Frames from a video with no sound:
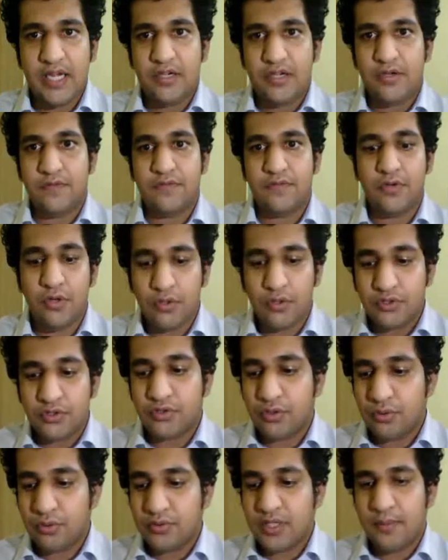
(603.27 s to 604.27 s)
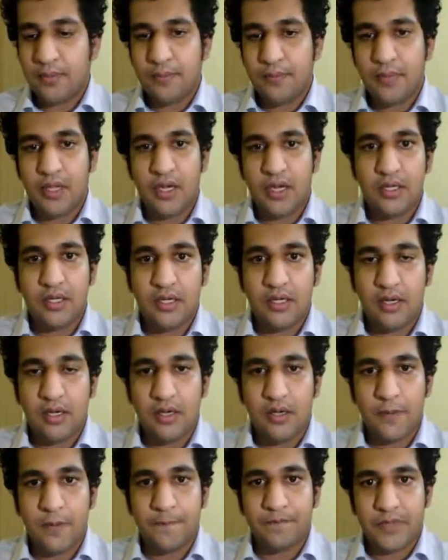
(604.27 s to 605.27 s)
to go through them and
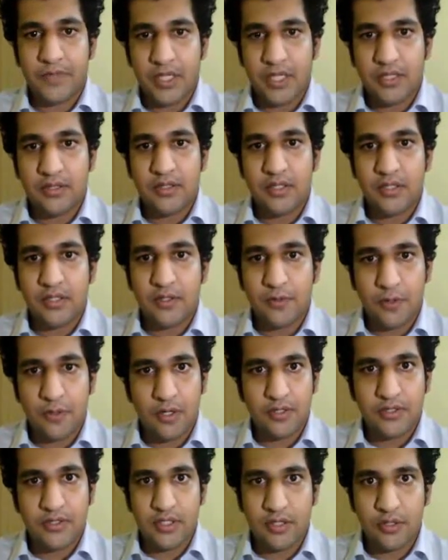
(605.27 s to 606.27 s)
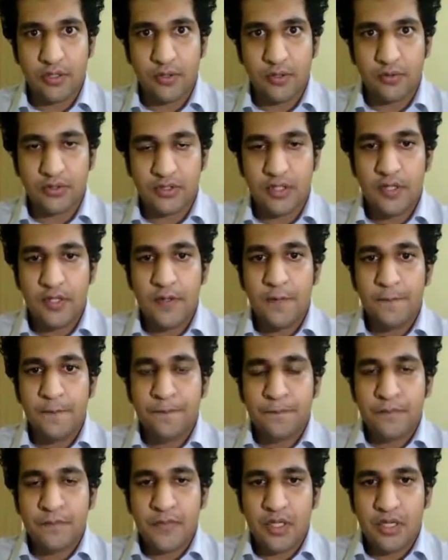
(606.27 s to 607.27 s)
hit the rods and cones.
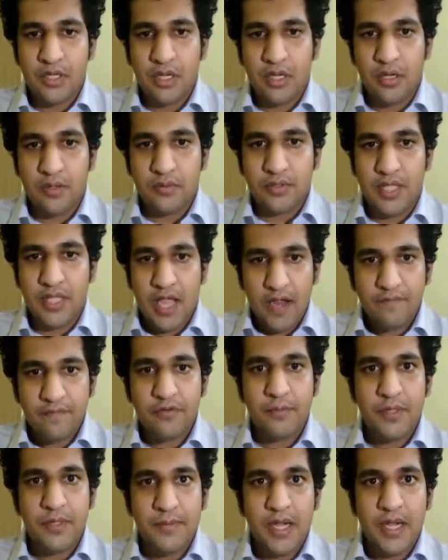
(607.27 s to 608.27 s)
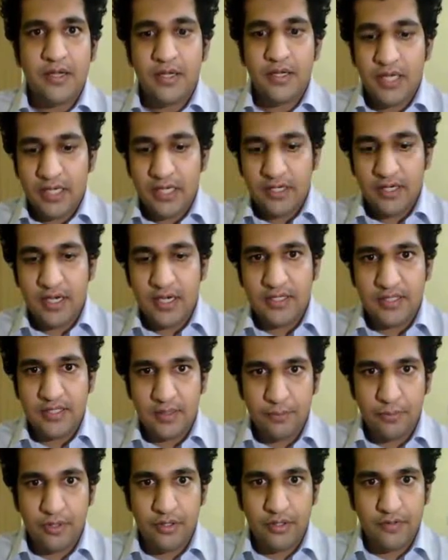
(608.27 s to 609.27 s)
Now, they have to be myelinated at some
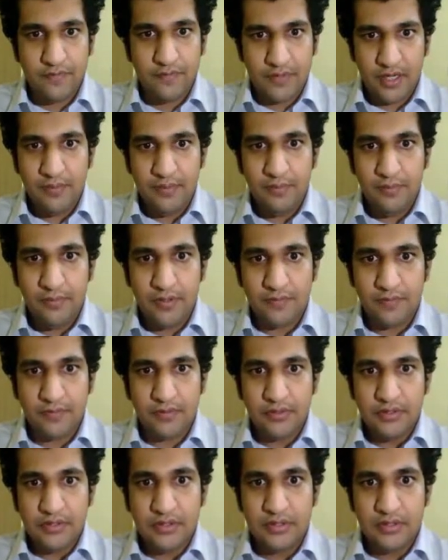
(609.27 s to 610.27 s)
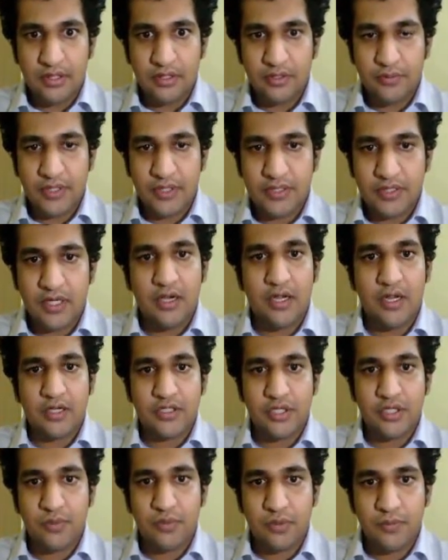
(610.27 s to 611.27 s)
point of time, of course, otherwise
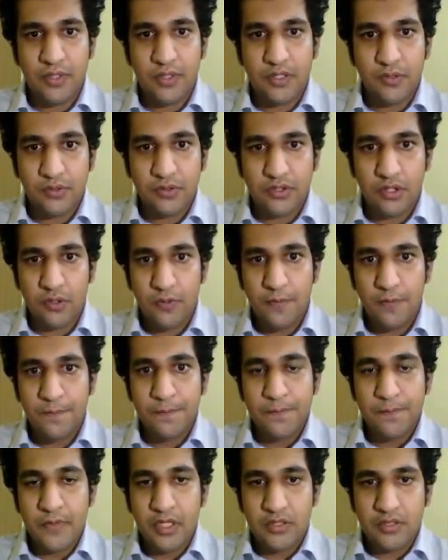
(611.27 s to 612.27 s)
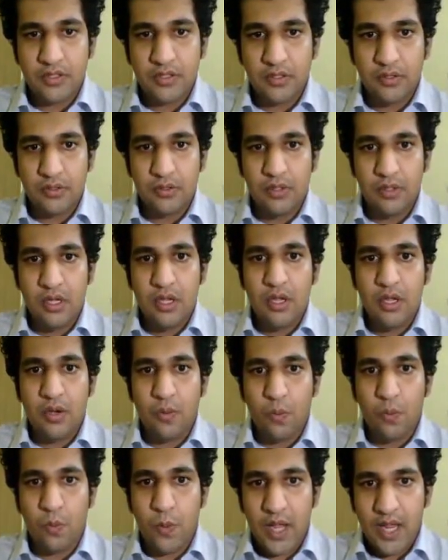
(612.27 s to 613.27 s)
conduction would be too slow. So
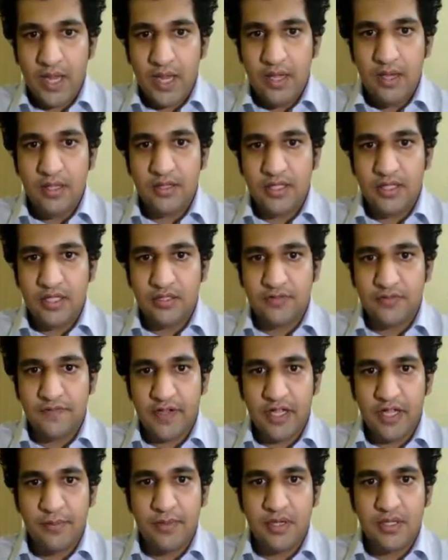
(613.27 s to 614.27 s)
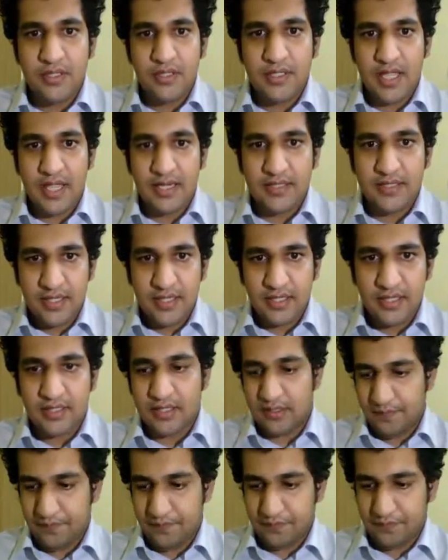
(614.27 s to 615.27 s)
when these fibers exit,
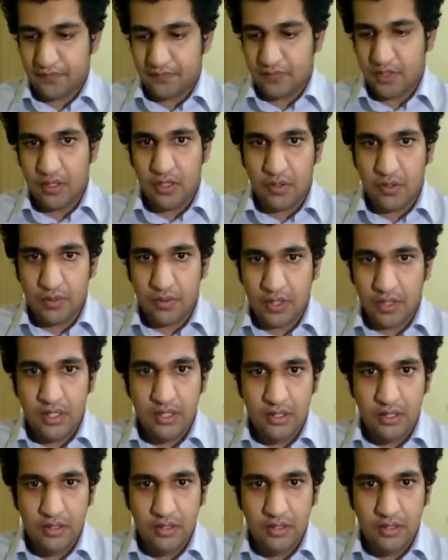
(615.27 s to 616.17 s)
okay,